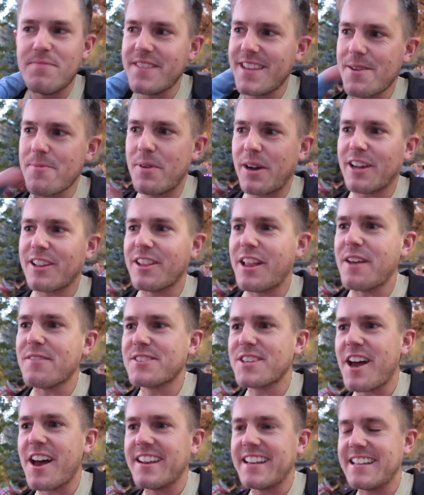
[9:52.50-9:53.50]
you know, put
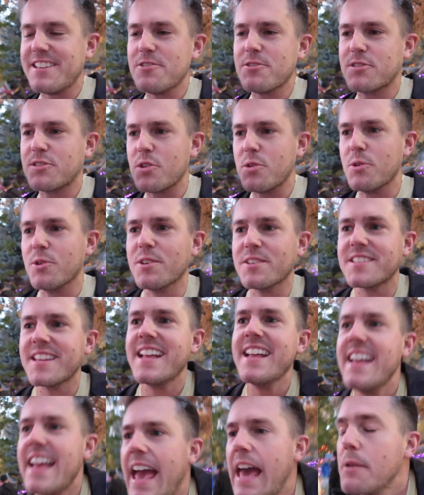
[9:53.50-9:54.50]
gloves on and use tools,
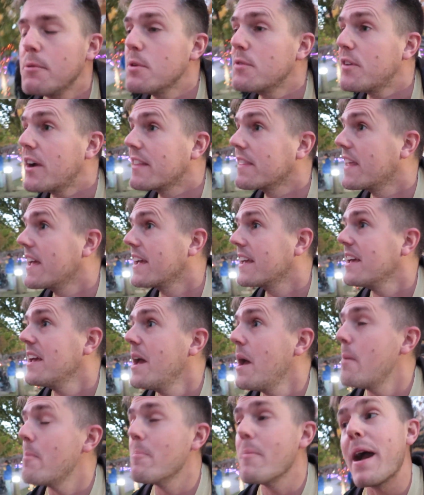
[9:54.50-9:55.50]
and we'd find like
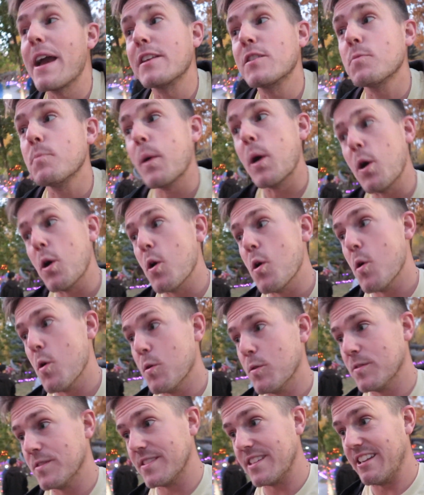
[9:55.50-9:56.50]
mice
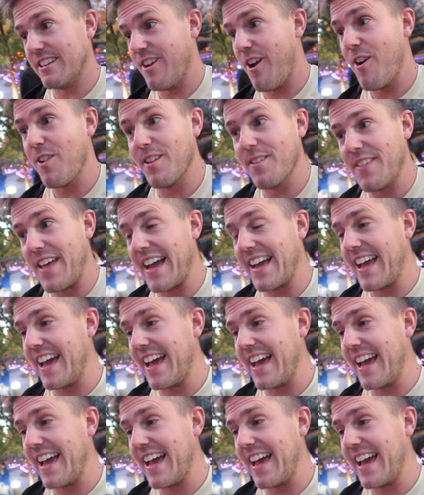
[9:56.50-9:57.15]
bones and all oh, of that